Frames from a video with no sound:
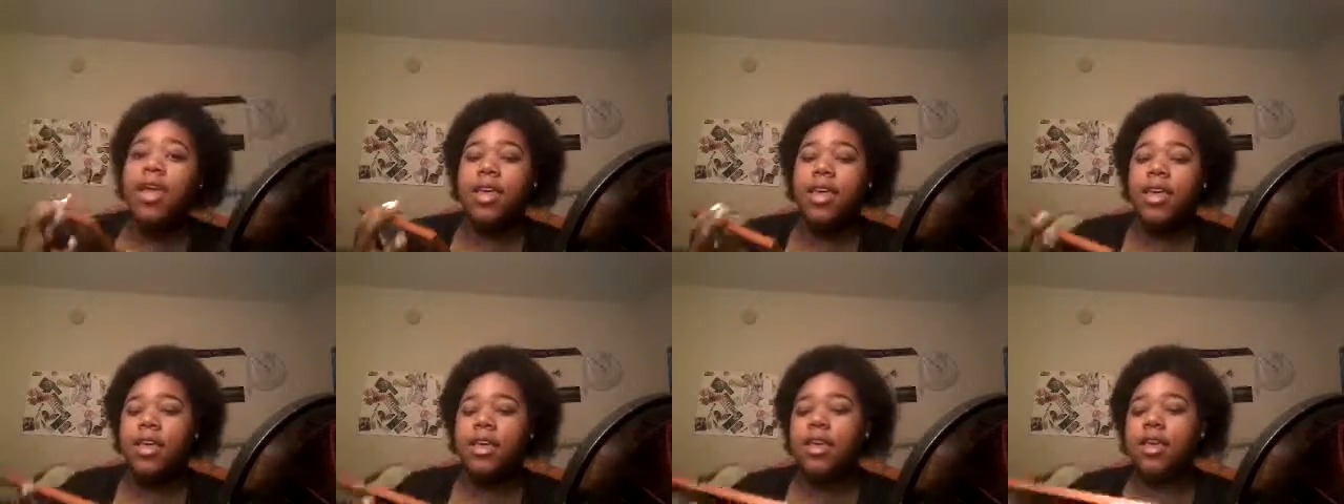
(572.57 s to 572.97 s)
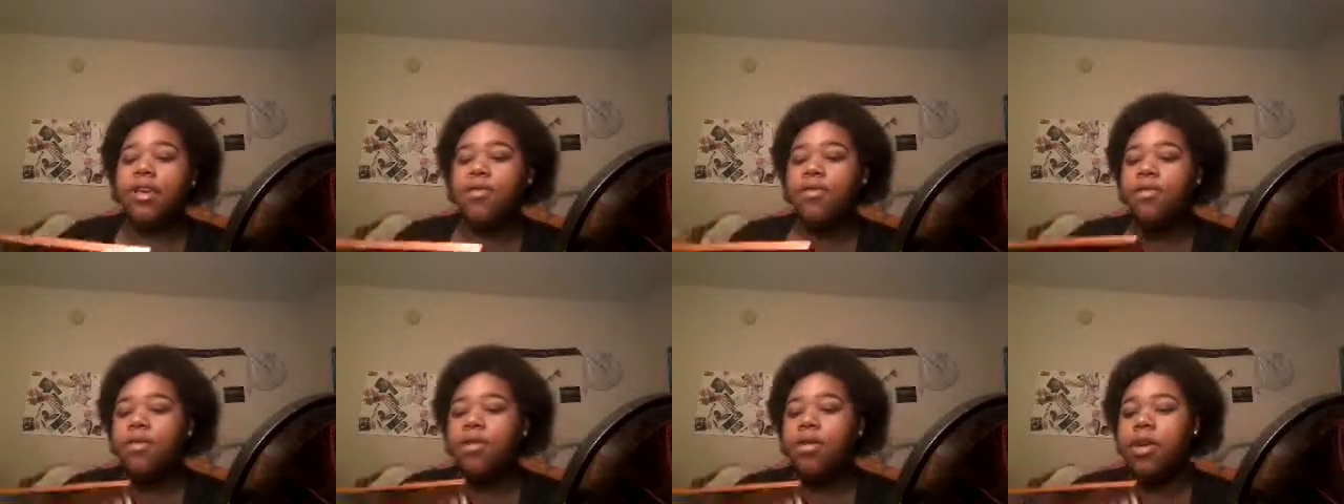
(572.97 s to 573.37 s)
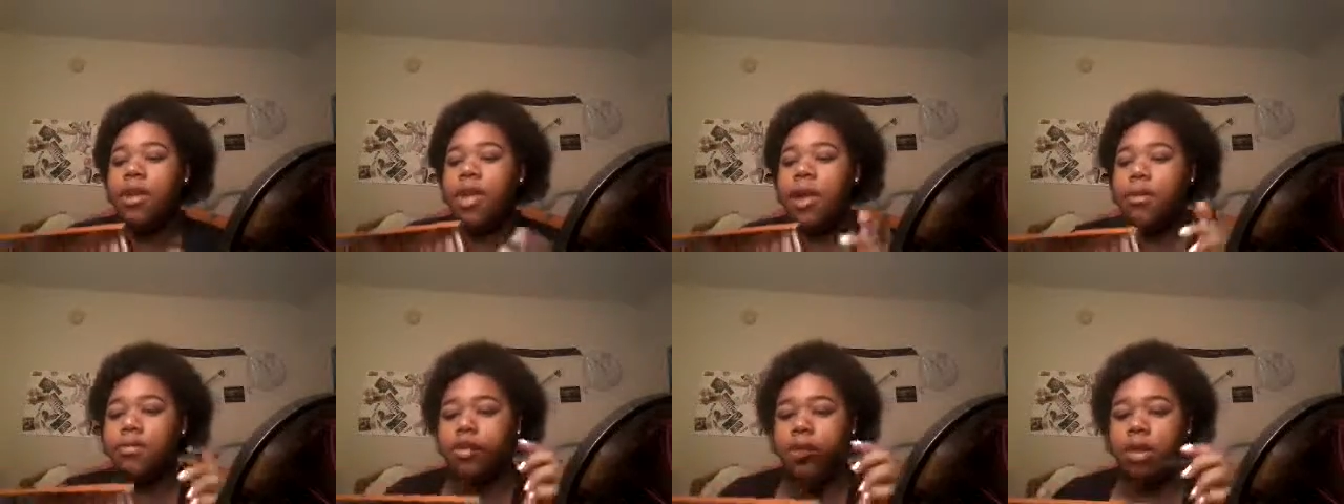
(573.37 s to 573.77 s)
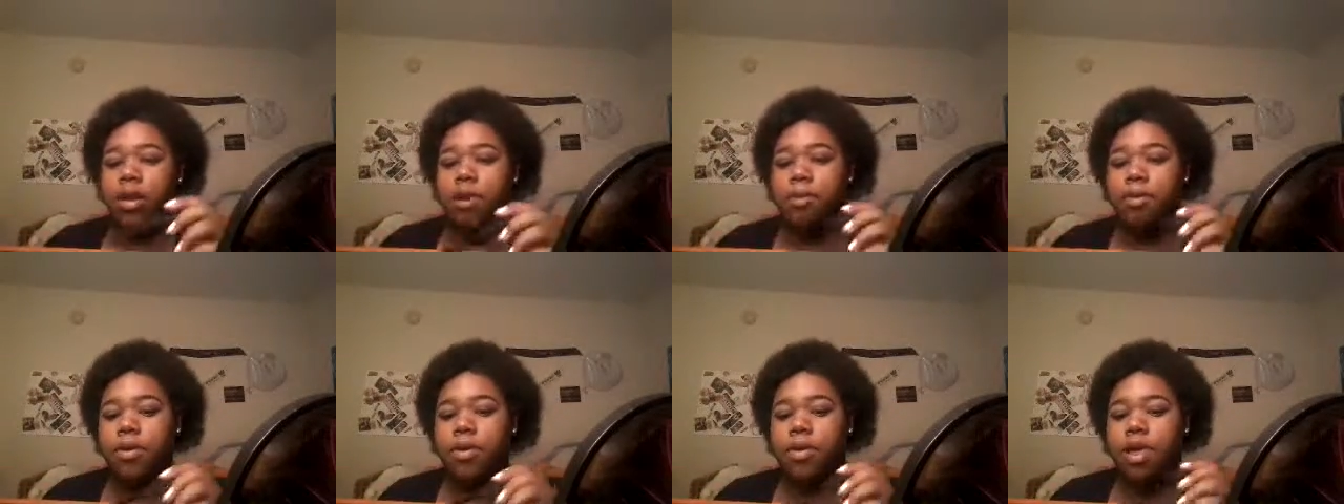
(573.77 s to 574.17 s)
He Devil, and I'm just
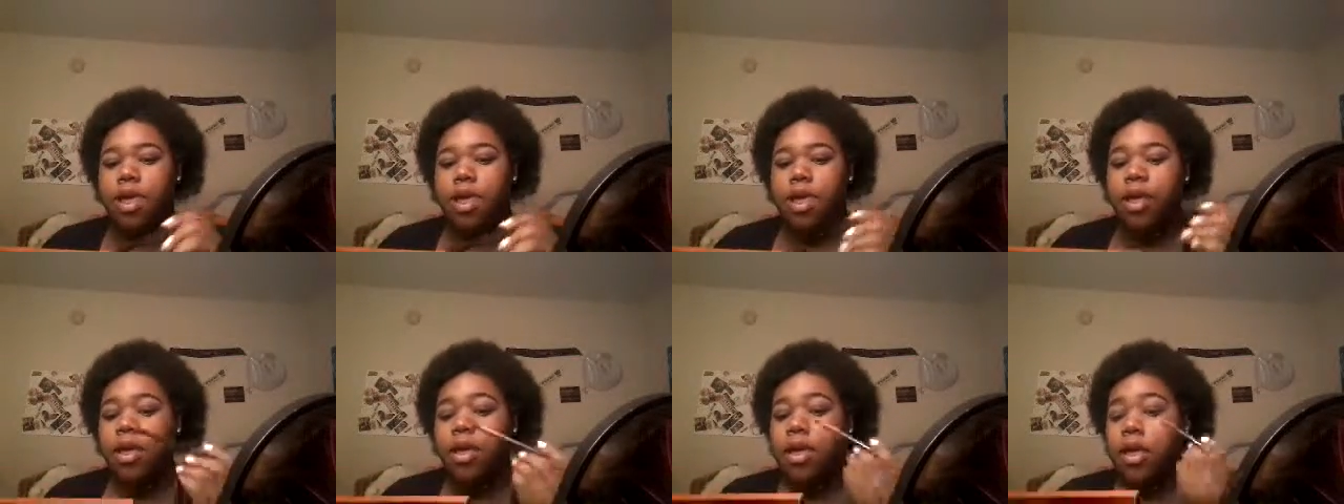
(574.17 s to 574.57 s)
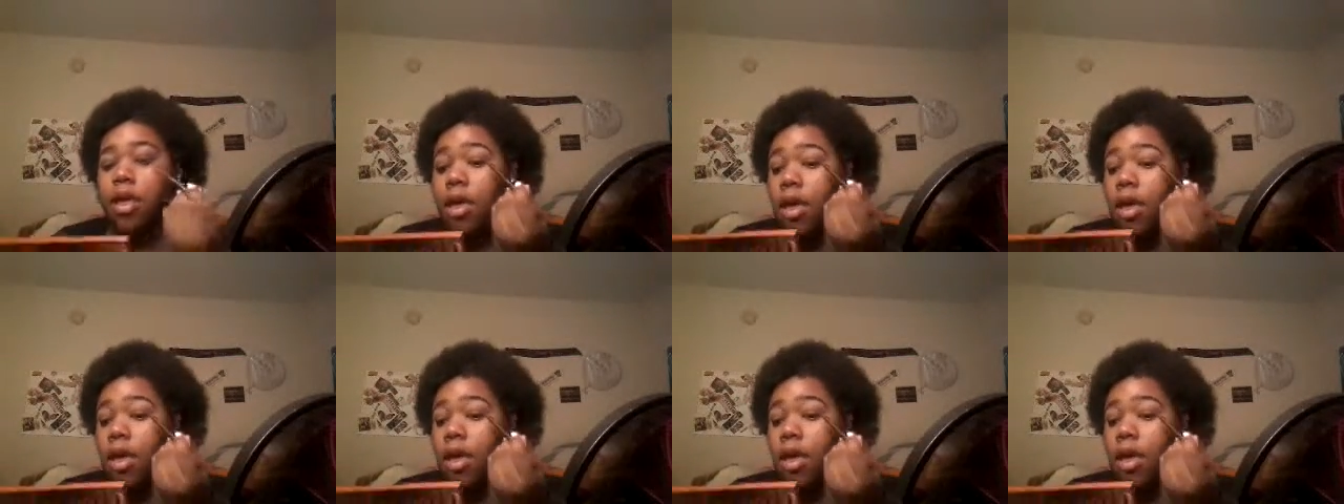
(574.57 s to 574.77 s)
gonna put that